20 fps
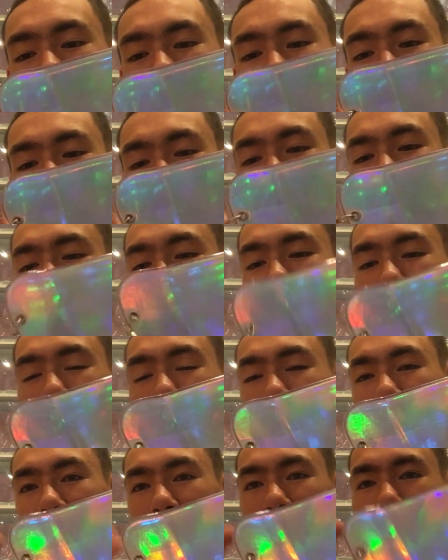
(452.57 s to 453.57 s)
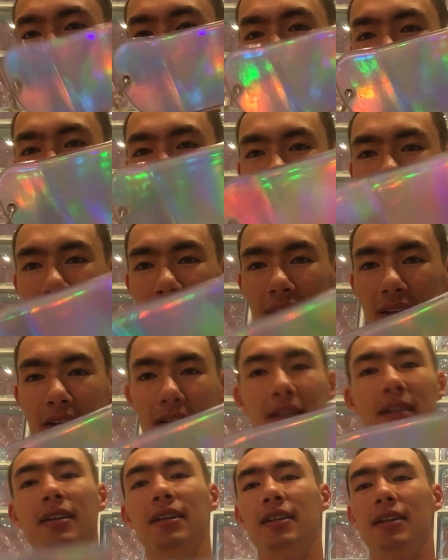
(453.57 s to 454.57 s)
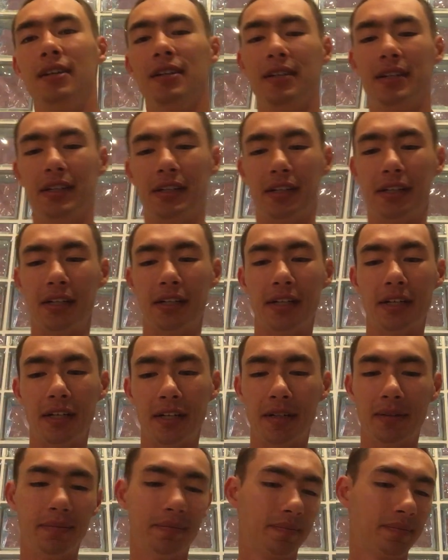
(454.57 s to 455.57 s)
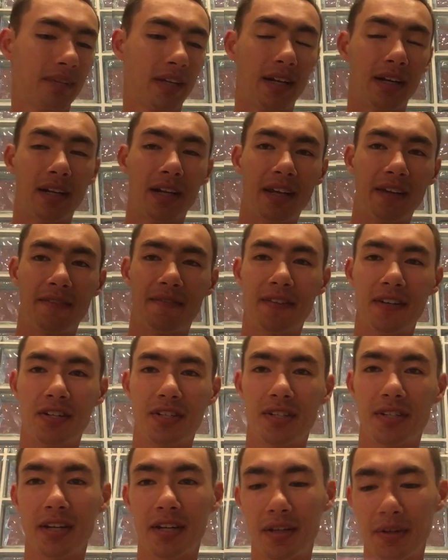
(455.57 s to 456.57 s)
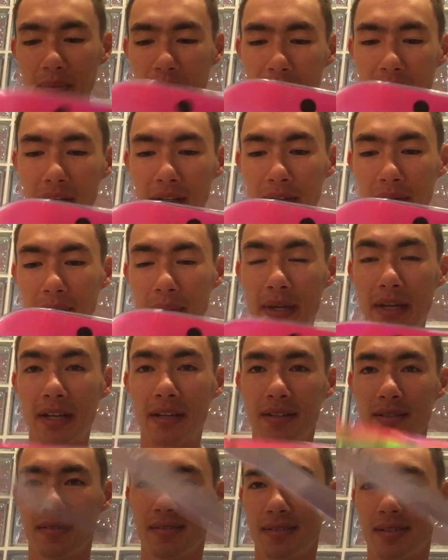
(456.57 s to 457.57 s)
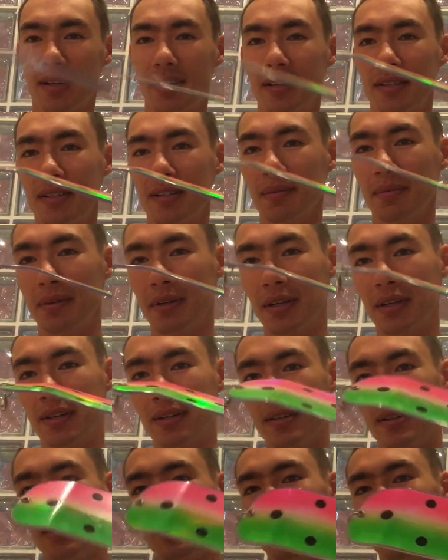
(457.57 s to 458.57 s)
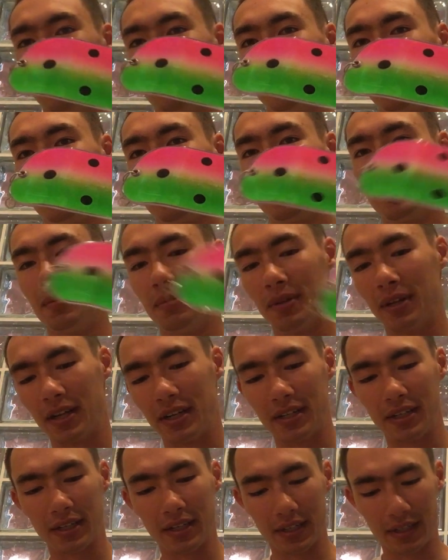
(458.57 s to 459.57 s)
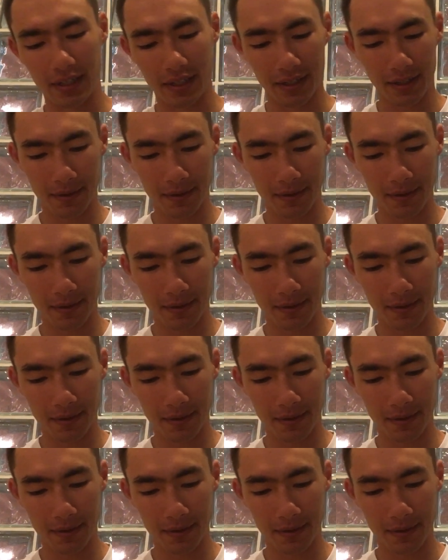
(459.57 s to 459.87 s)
I kind of like think of this as like, um, uh, kind of like fish scent you'll put on the bait. It's kind of similar, similar idea here.